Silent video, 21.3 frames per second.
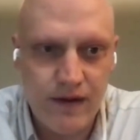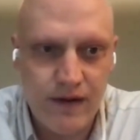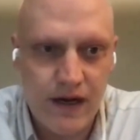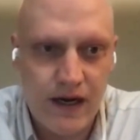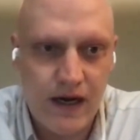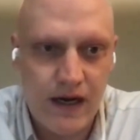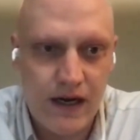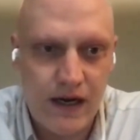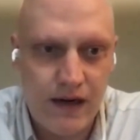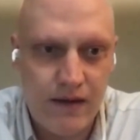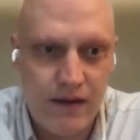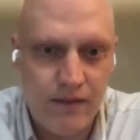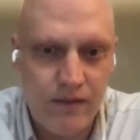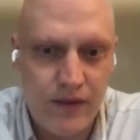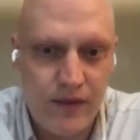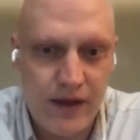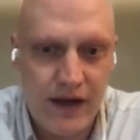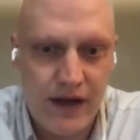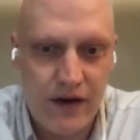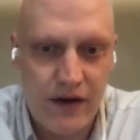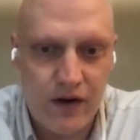
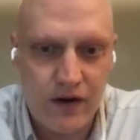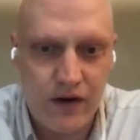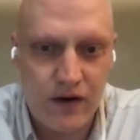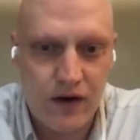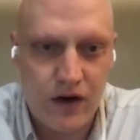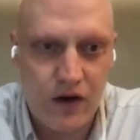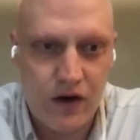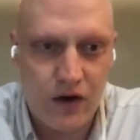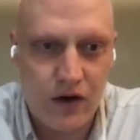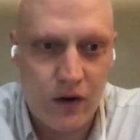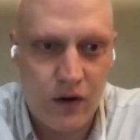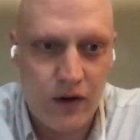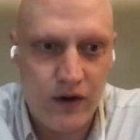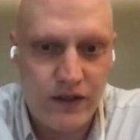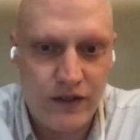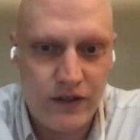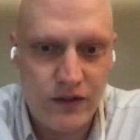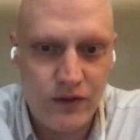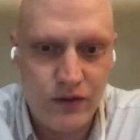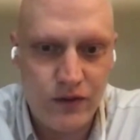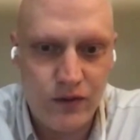that are going
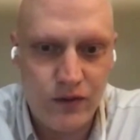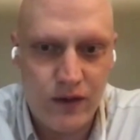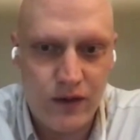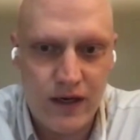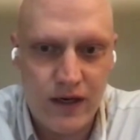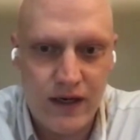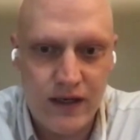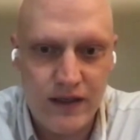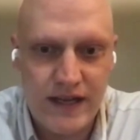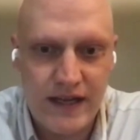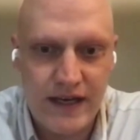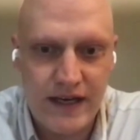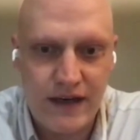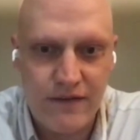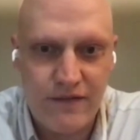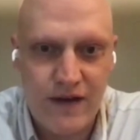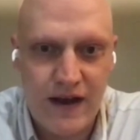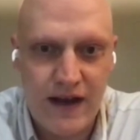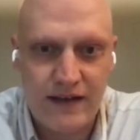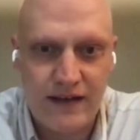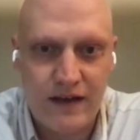to take
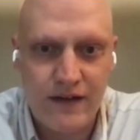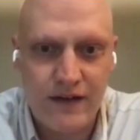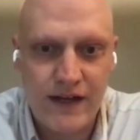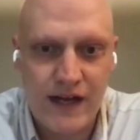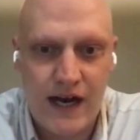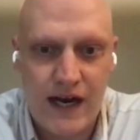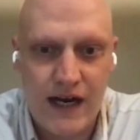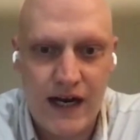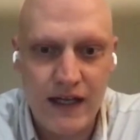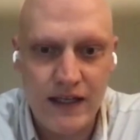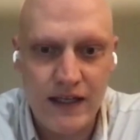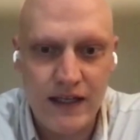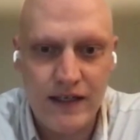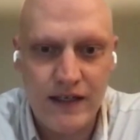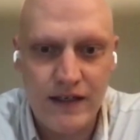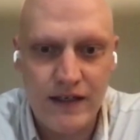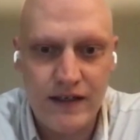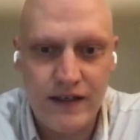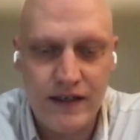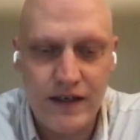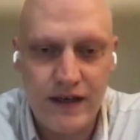effect on the
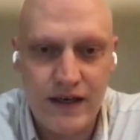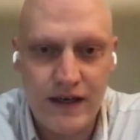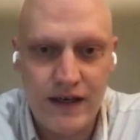island